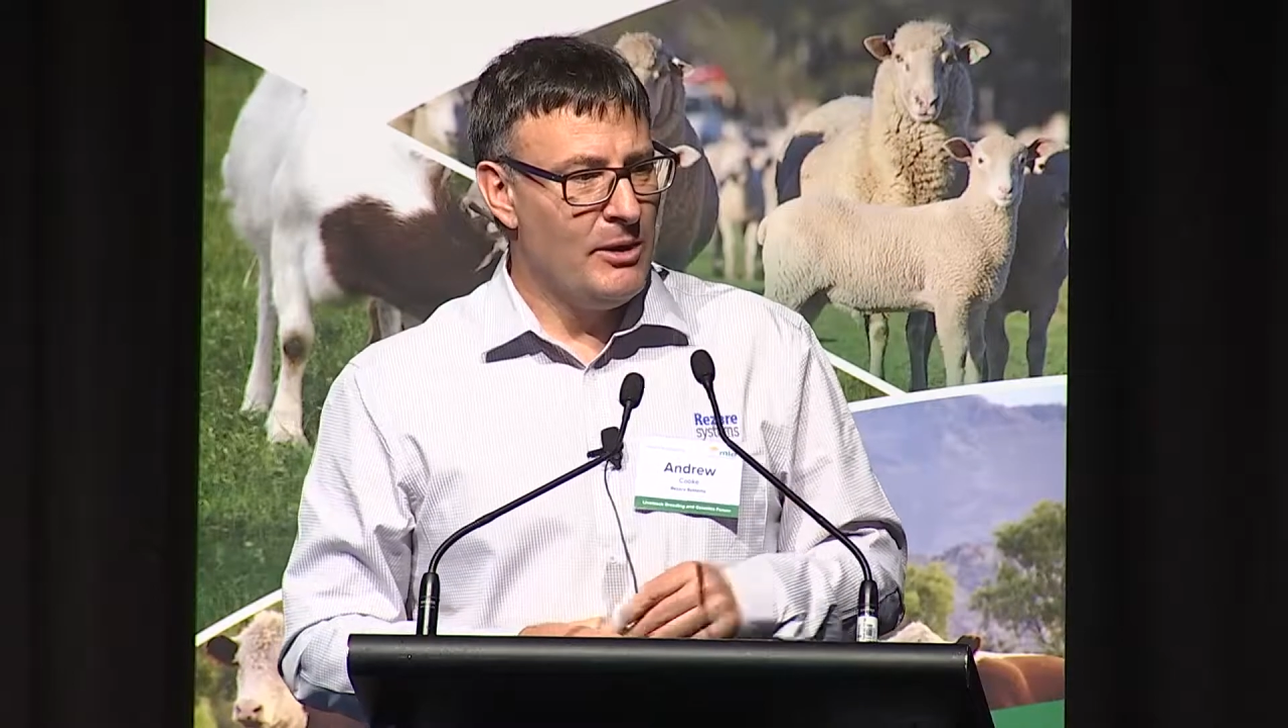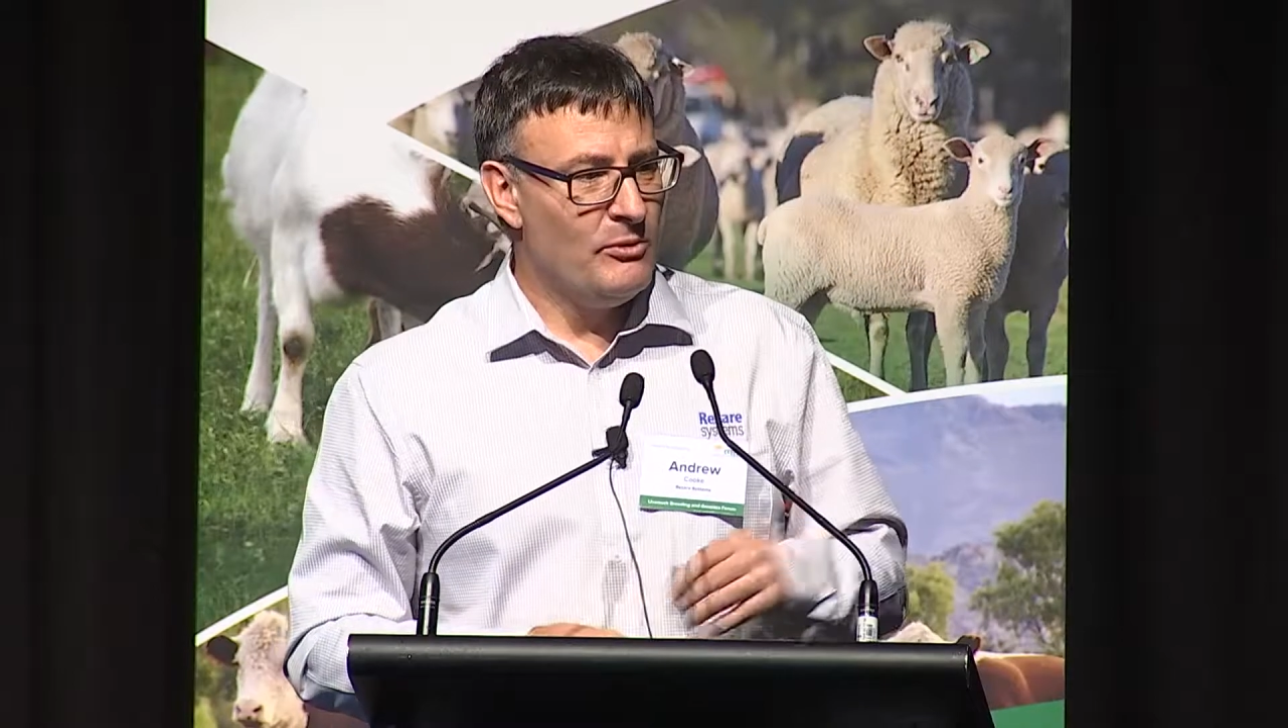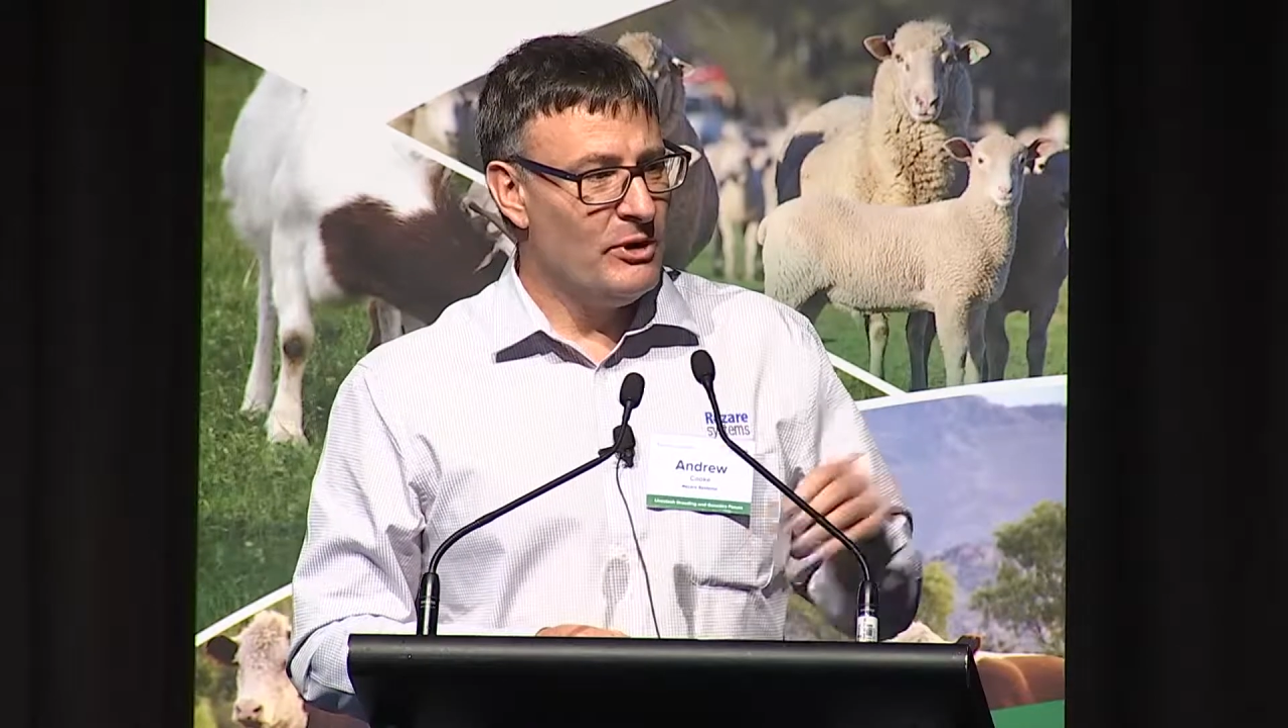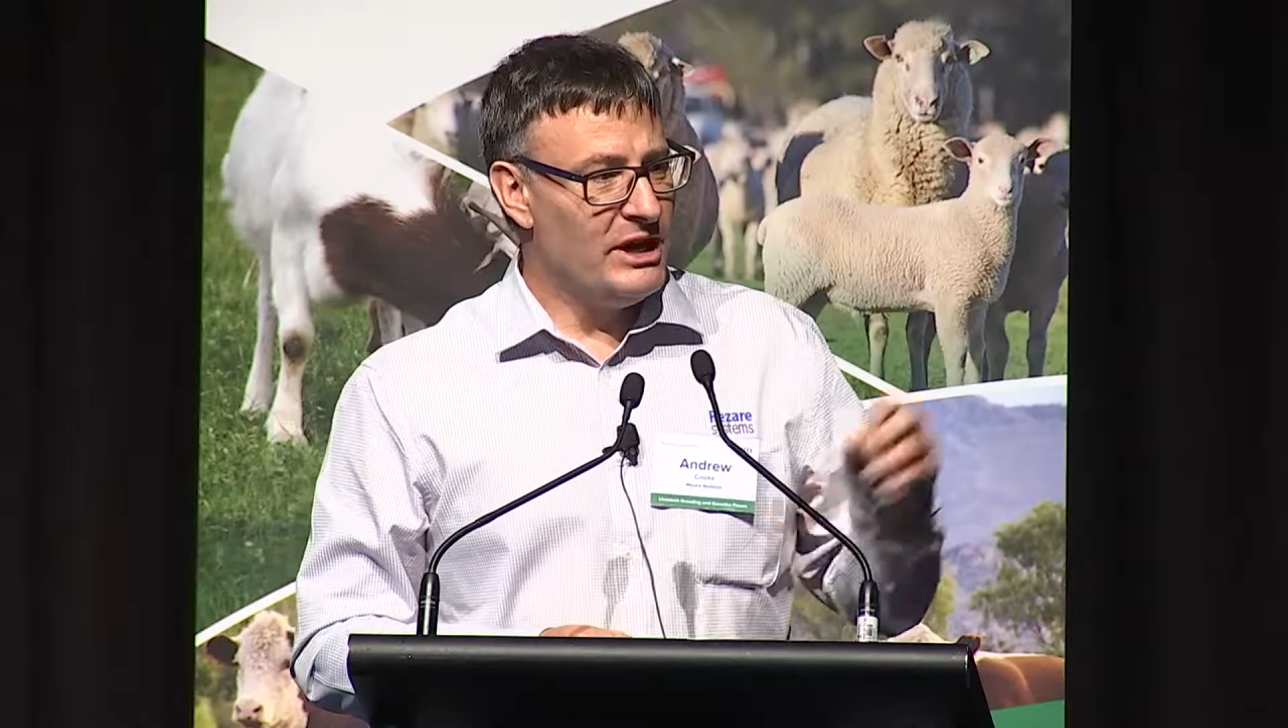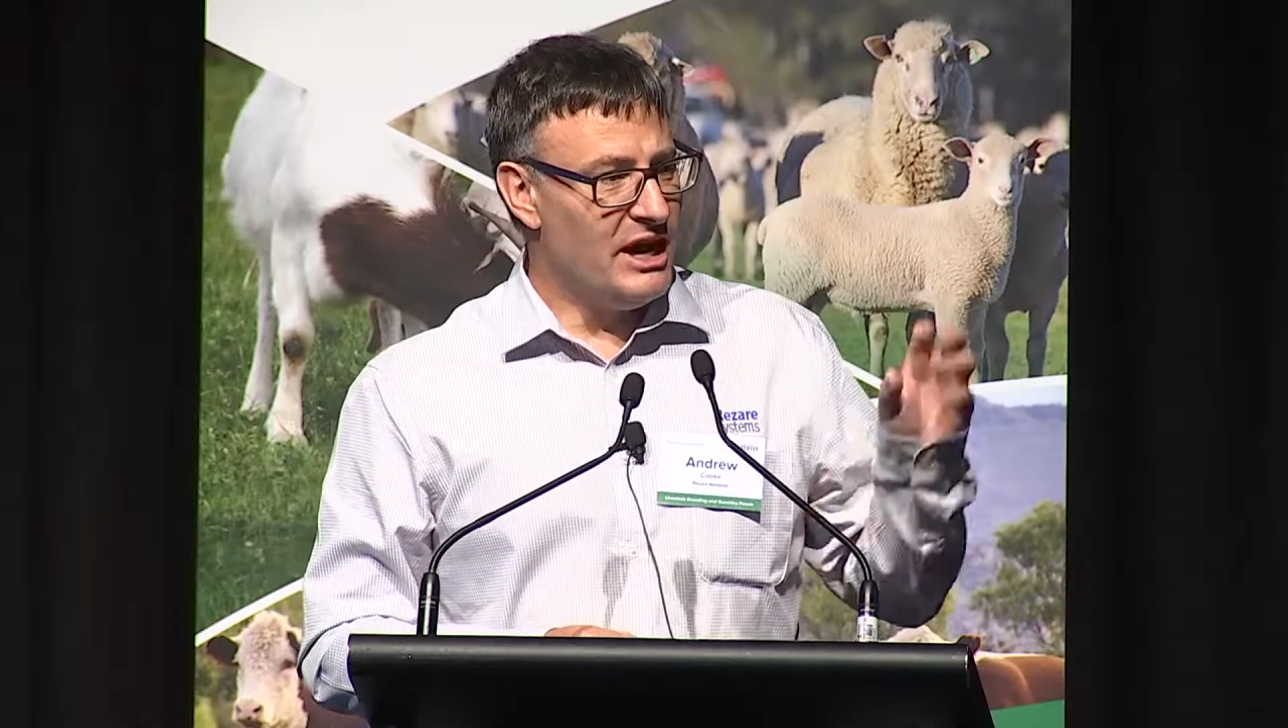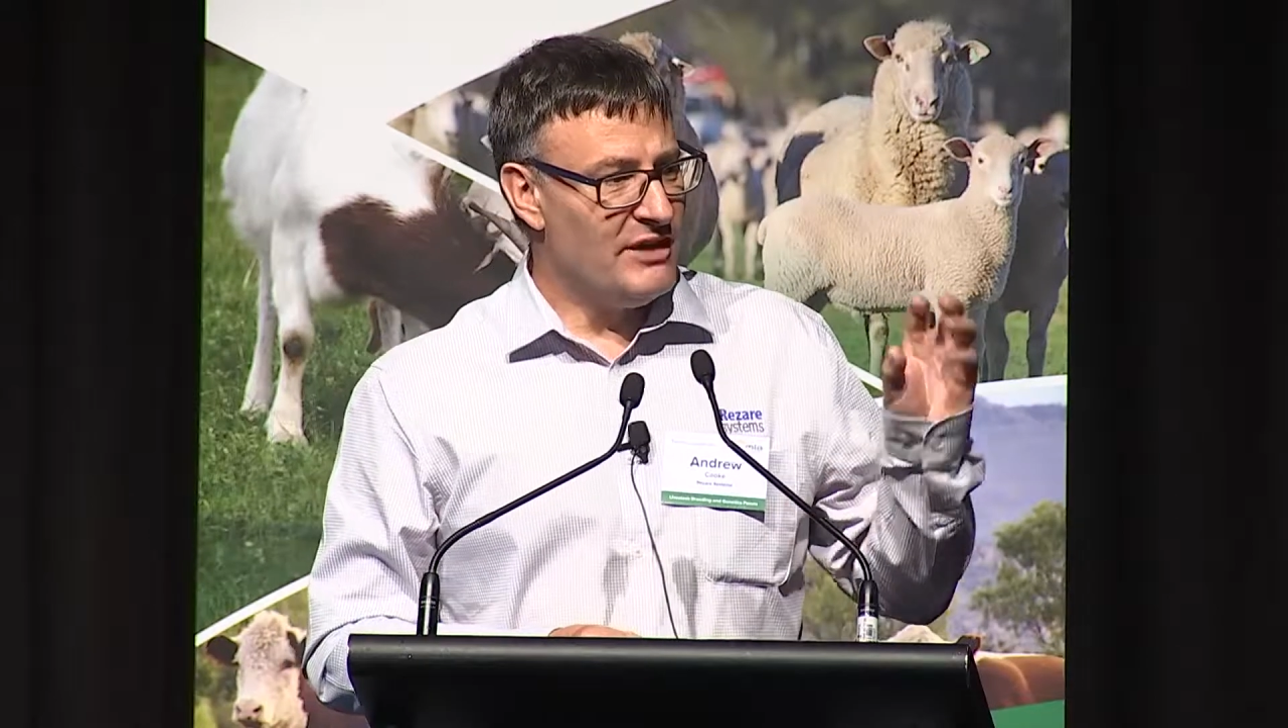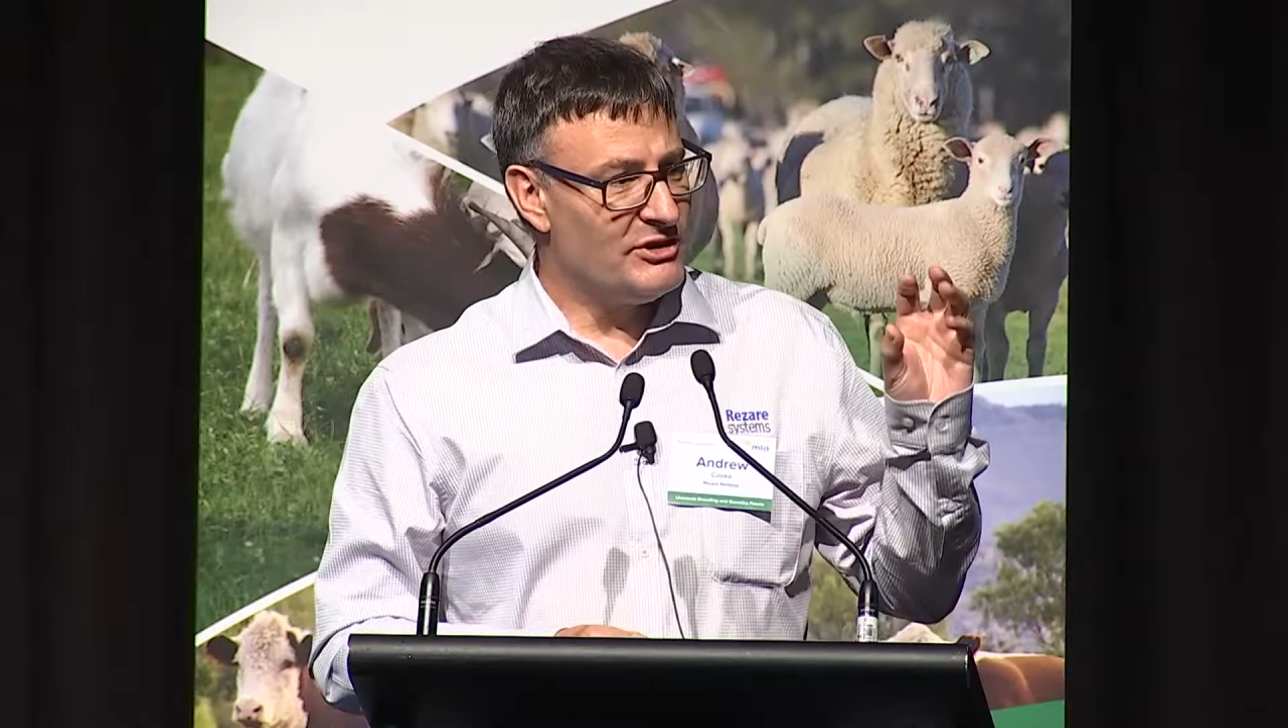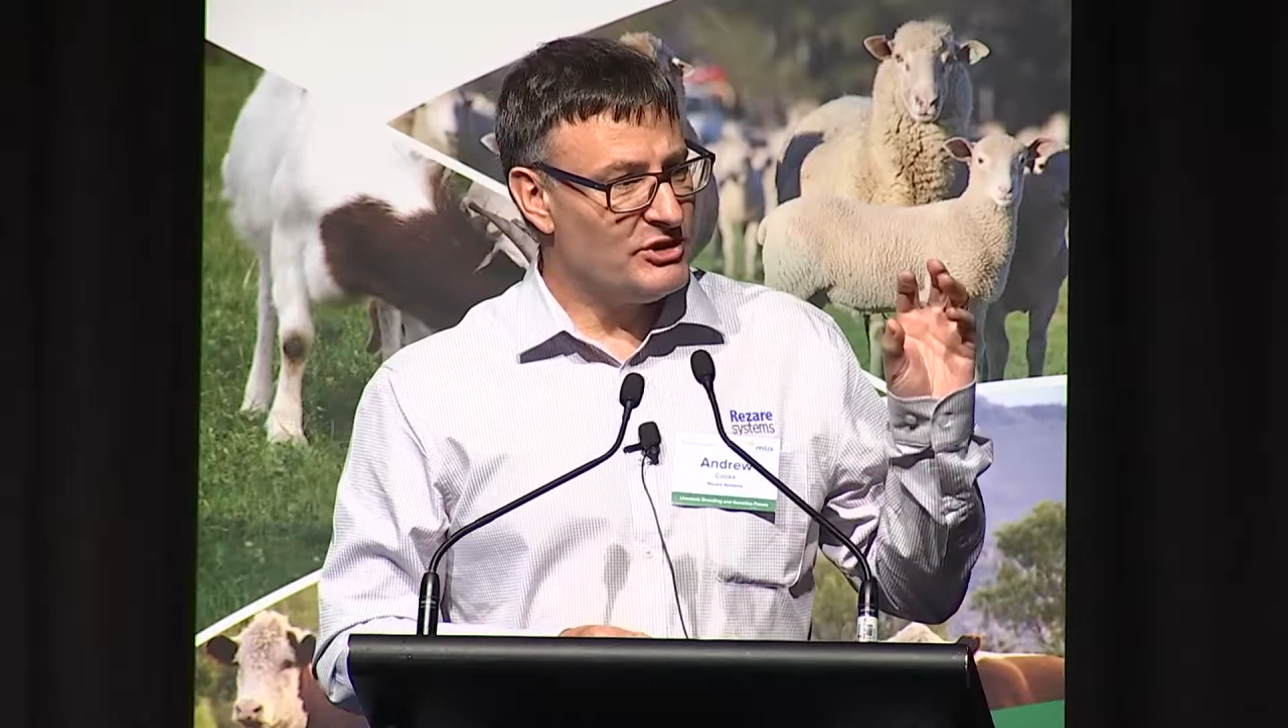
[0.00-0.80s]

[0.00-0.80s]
We have a